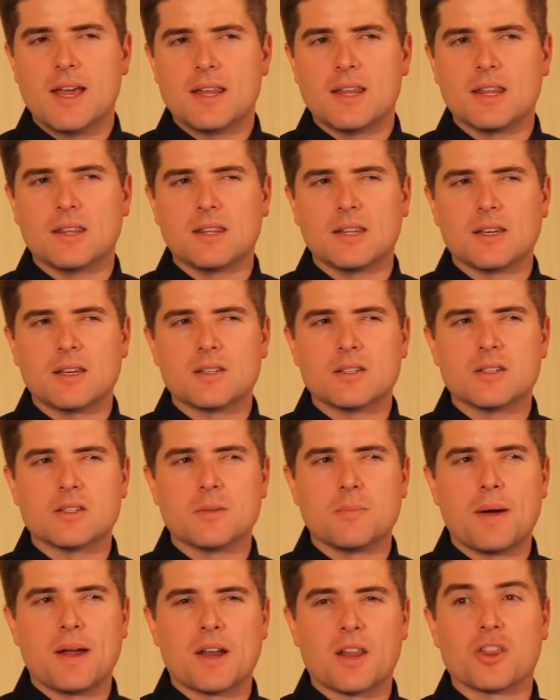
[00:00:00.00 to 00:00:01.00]
the thickness is
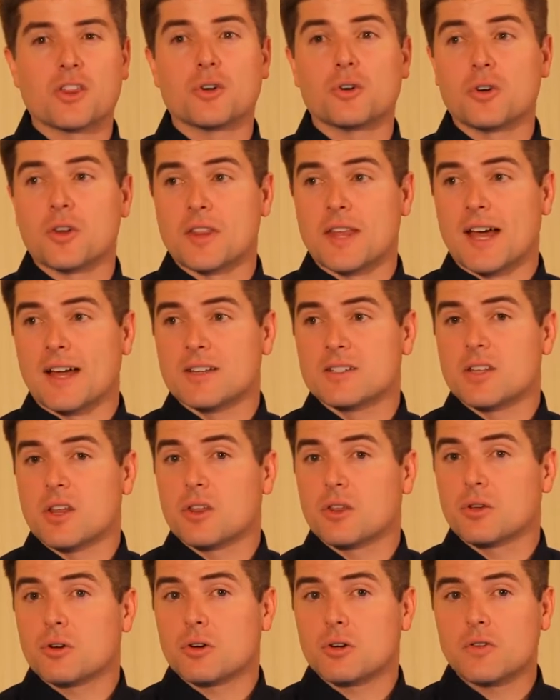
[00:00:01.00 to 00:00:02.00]
about a third of that. It's a
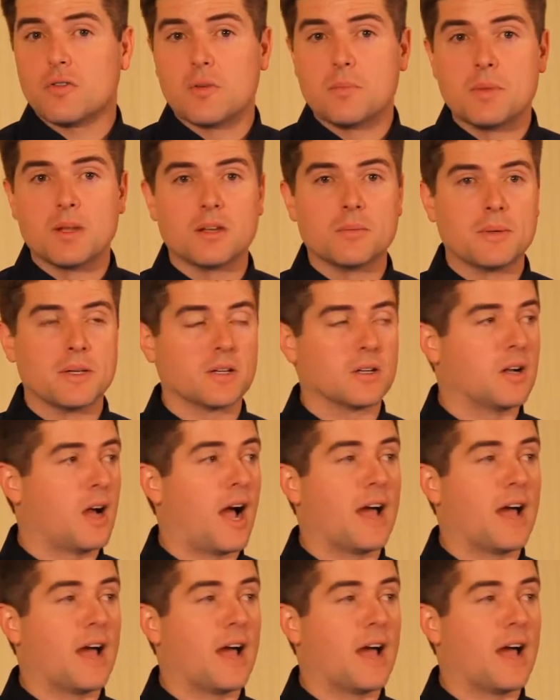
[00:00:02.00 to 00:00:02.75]
third of a millimeter.